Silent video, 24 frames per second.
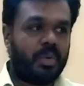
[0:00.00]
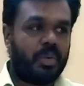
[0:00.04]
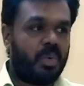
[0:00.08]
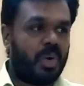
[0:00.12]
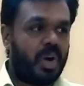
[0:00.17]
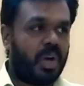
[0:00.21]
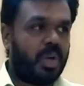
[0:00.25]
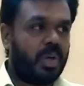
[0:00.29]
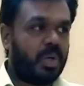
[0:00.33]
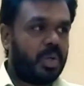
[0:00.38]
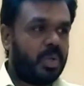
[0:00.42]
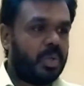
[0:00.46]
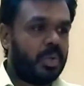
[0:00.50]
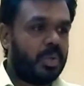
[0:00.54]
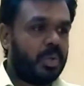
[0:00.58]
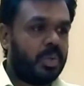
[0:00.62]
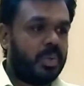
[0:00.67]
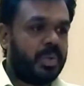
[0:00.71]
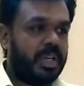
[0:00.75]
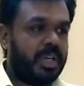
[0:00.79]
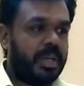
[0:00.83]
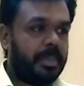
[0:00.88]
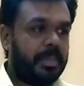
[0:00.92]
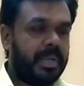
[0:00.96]
want to
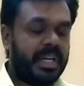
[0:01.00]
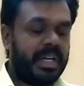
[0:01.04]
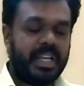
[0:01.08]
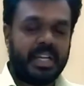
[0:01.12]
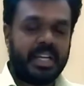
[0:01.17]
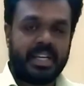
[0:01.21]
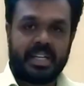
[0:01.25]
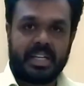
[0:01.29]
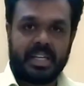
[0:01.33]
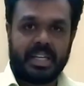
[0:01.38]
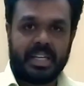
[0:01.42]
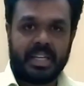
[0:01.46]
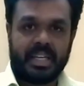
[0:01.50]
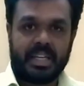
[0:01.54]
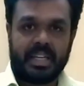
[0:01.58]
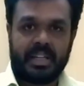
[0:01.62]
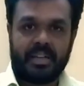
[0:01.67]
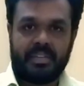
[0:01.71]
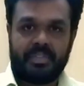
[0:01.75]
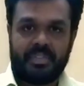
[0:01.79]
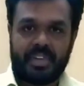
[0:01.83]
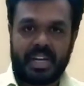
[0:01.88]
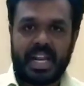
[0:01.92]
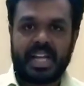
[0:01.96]
immediate a
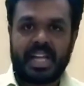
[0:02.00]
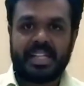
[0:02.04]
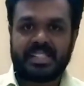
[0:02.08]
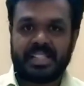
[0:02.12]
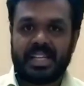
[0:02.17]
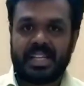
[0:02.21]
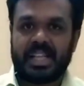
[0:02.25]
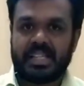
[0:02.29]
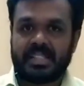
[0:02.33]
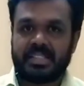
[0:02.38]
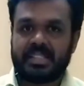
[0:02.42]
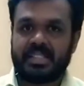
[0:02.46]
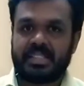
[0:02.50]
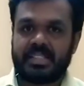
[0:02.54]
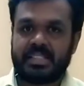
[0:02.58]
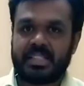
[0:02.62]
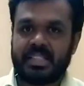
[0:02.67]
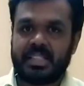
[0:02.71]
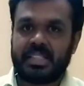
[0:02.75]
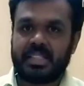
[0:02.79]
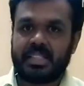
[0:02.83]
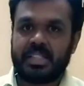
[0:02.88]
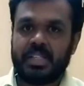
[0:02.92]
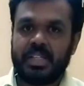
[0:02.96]
financial assistant,
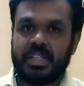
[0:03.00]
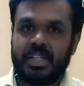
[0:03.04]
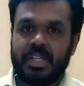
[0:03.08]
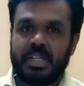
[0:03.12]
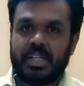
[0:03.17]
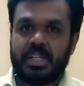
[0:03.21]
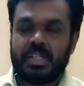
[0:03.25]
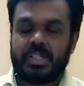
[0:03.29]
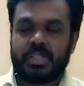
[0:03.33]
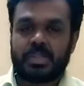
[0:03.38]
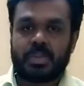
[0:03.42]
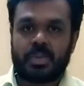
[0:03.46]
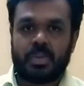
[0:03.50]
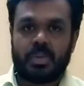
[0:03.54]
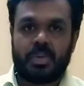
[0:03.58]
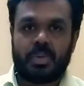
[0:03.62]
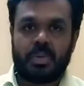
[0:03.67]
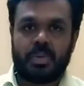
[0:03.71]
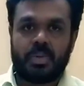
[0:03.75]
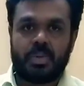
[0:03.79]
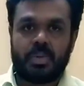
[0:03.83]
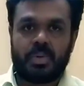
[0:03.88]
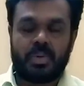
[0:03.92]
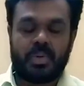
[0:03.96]

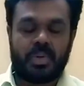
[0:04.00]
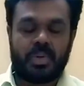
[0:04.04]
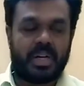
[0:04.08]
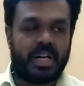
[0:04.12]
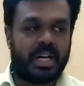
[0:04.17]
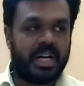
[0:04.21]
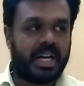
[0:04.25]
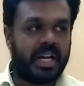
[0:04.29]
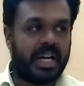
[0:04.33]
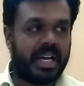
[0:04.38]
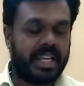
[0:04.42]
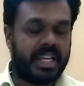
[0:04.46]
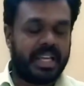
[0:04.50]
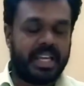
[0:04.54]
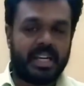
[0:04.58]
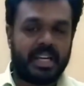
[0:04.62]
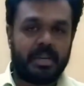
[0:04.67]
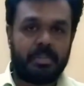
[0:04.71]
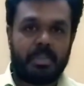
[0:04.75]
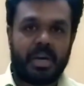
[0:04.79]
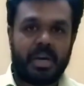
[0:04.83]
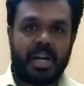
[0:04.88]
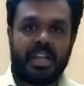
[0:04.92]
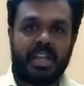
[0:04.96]
so I get
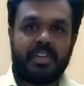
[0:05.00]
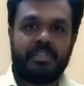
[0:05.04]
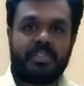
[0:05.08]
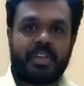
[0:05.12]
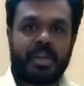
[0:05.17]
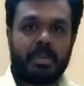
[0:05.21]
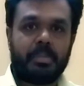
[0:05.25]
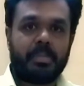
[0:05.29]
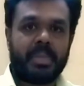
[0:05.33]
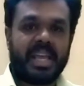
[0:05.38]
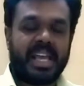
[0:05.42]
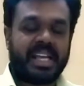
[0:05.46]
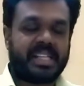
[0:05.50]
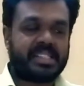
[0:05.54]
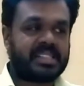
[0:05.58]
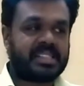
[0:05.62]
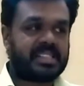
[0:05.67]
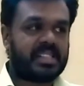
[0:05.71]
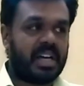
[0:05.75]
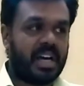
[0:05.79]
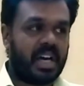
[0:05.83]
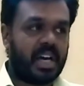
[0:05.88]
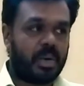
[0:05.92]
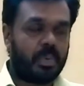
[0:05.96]
money from X
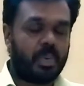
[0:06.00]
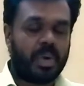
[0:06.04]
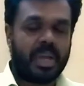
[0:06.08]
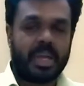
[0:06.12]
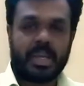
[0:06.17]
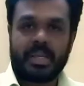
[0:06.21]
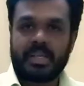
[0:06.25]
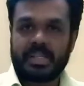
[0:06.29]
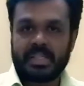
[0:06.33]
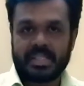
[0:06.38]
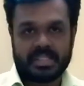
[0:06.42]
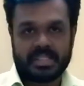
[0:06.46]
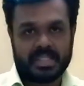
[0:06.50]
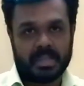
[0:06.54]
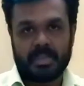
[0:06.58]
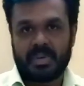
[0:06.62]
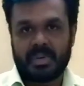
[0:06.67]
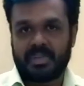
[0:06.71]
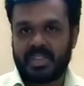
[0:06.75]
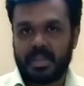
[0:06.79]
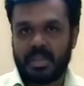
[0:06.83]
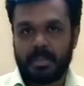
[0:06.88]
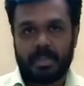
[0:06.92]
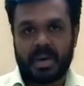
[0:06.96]
or Y, some of
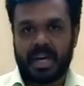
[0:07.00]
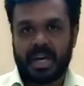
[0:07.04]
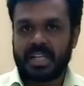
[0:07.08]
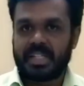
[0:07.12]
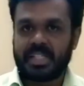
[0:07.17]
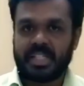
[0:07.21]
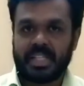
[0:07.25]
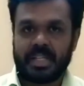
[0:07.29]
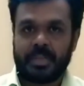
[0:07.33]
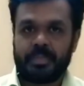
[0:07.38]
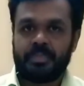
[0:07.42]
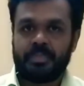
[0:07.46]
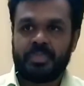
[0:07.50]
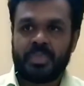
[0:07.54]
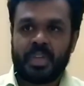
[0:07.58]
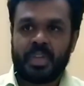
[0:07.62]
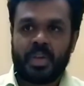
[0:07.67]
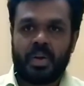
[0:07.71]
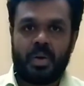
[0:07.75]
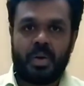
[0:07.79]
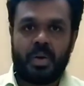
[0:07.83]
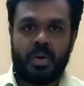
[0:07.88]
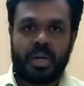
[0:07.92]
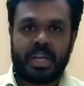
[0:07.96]
the party.
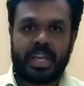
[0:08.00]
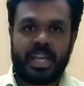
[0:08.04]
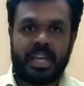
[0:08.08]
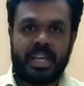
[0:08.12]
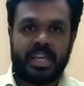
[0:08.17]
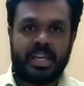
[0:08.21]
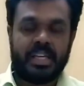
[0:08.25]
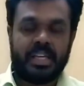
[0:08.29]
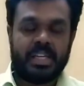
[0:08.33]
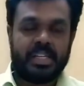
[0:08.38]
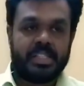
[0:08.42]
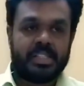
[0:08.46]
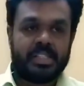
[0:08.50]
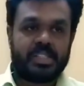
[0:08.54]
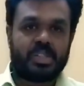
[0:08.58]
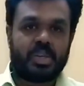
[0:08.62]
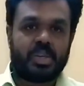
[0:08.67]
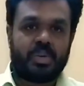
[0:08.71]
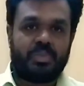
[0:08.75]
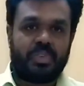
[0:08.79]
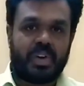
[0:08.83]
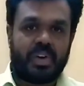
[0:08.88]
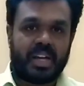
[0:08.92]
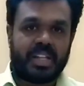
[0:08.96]
Okay, so
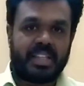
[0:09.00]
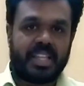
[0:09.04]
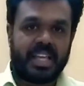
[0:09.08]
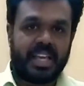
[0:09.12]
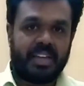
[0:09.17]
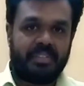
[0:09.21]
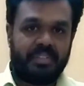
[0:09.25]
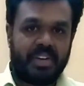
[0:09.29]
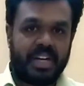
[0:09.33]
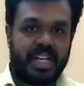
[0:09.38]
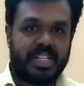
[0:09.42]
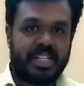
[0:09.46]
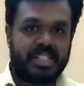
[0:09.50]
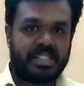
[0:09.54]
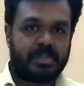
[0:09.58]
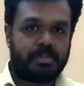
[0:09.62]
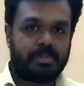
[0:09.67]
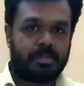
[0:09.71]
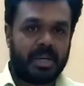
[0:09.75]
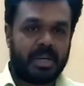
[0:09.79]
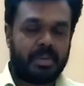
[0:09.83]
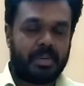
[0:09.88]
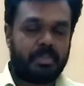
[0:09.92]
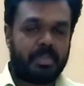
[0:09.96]
for the evidence
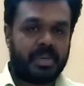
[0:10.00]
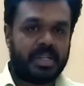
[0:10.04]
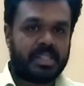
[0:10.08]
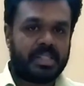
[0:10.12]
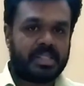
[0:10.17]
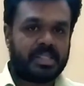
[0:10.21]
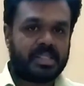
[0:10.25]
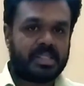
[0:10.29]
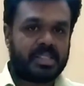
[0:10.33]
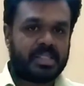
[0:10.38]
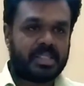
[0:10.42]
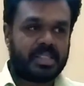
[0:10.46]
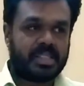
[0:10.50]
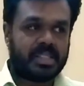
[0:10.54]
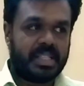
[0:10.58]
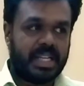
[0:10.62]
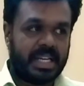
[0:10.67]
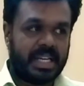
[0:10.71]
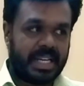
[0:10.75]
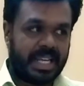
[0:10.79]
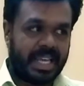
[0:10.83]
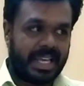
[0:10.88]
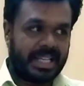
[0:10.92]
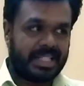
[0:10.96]
purpose, that
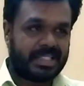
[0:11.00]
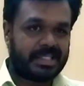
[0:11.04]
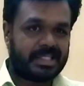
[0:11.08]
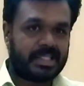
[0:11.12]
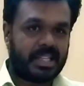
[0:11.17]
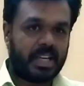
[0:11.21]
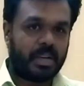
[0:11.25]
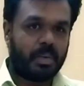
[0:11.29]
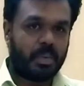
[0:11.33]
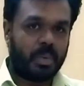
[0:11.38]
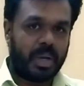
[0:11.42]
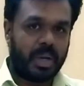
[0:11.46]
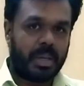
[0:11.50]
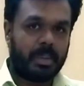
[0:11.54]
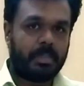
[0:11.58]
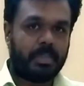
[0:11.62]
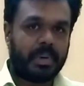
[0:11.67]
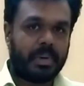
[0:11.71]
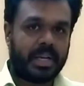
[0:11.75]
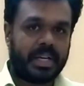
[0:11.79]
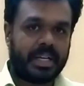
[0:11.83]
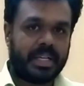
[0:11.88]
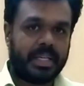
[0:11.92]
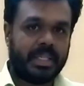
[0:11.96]
X or Y
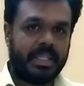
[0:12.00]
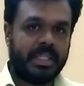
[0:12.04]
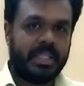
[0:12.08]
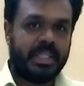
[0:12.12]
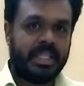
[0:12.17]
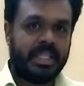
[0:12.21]
party